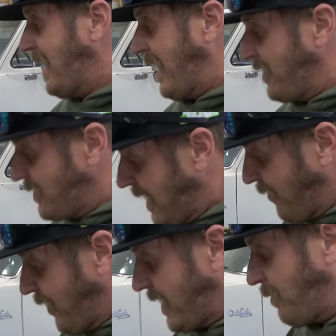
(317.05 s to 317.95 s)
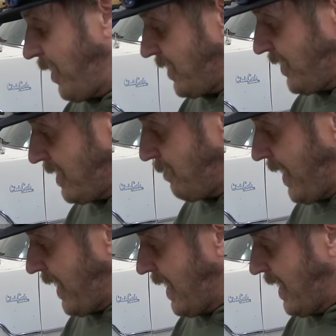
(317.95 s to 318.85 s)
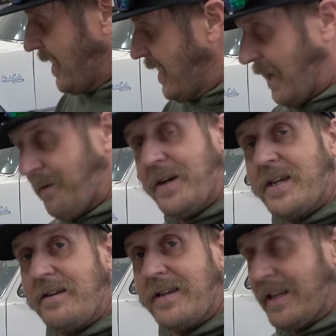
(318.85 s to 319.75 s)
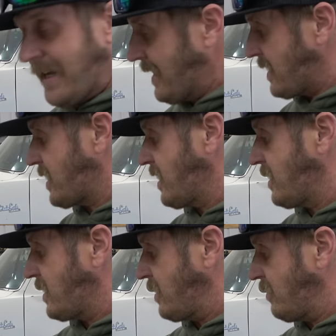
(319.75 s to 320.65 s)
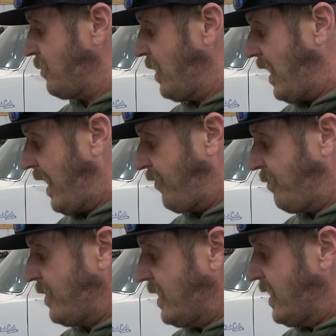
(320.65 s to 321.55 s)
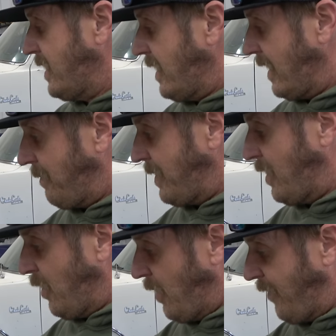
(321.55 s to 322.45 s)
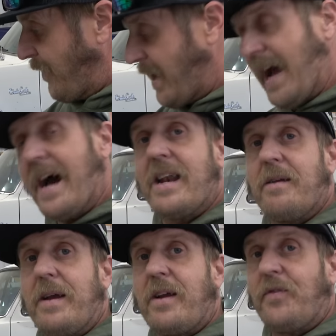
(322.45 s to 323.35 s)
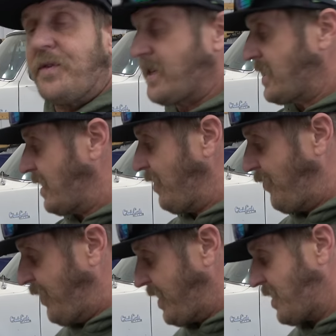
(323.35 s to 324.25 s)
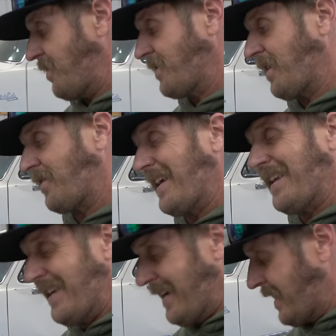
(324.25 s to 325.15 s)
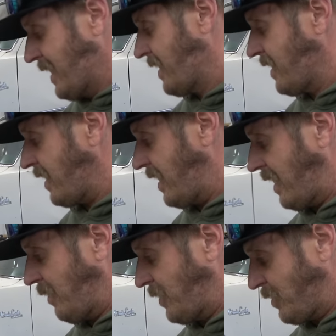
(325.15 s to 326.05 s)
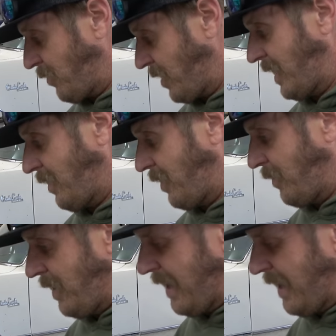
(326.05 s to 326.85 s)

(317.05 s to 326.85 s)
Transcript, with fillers: I used to have flex bars on this bike. I reached out to Lance to uh, have him let me know if they had a Mako three sixty that fit. Turns out they did, uh, which worked out really well.